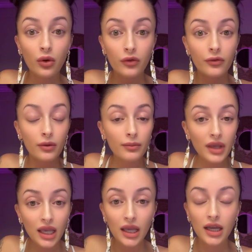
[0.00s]
For
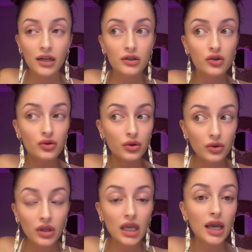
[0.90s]
me, it is
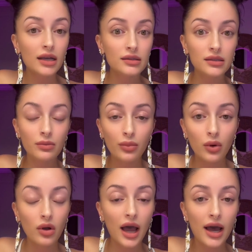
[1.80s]
truly as
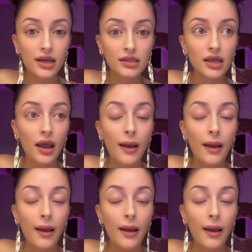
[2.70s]
simple as